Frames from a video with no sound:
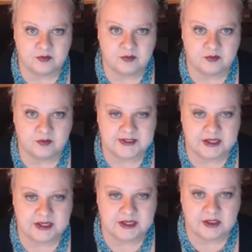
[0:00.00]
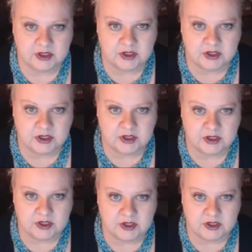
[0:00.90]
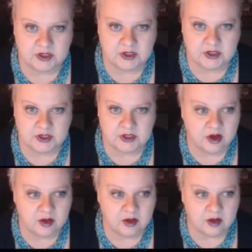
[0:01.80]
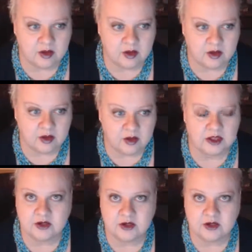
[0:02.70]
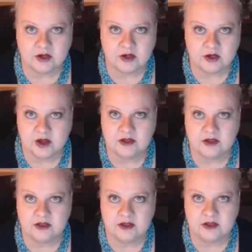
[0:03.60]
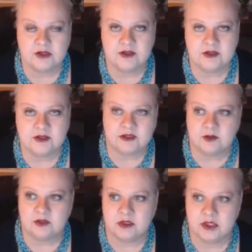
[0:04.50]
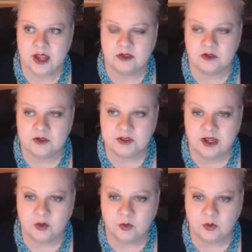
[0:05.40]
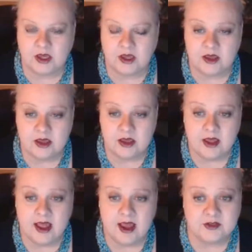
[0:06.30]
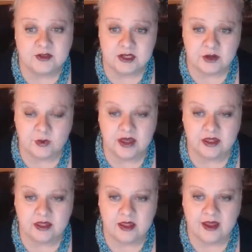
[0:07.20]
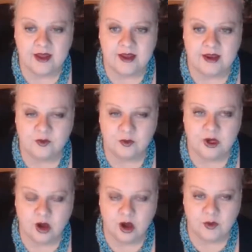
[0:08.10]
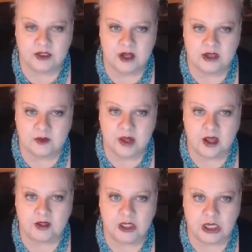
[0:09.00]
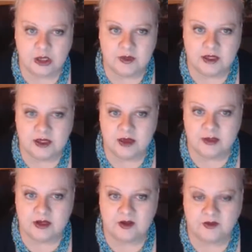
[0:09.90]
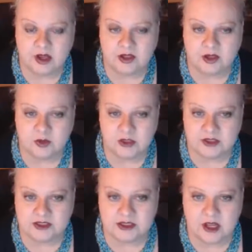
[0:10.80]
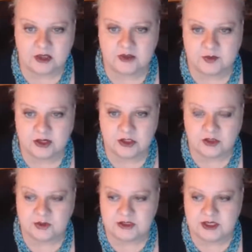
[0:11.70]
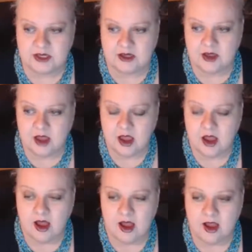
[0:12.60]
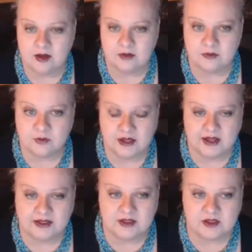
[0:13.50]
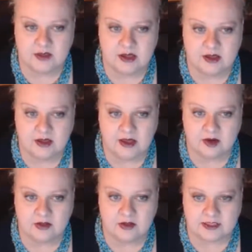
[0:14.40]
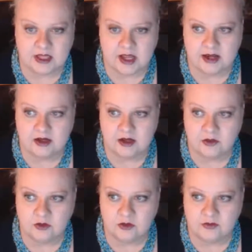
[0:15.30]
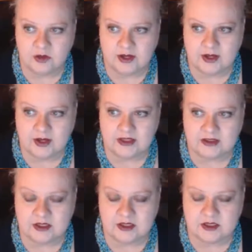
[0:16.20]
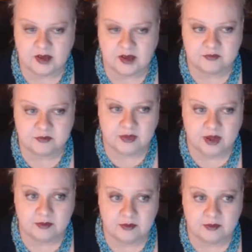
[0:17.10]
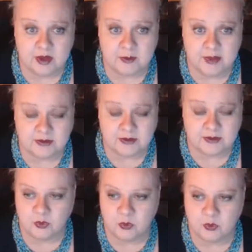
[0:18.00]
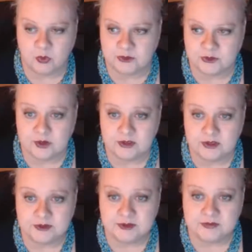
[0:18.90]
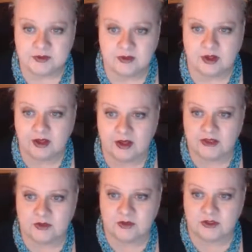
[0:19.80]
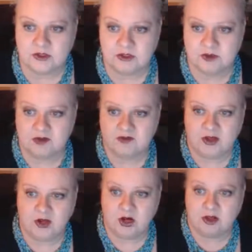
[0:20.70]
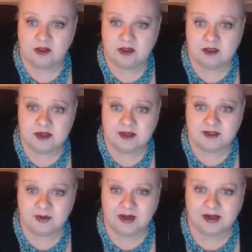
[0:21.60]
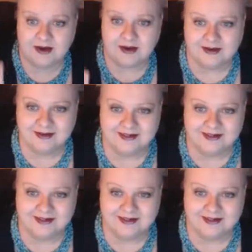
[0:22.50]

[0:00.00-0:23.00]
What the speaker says: live session that I did a couple days ago about online color consultations and some of the challenges that we have to deal with. And if you recall, we talked about the human gamut of color, which is the color space you see right next to me here on the slide. I don't know if you guys can't see my mouse and my pointer, so I guess I'll just use my finger. This right here.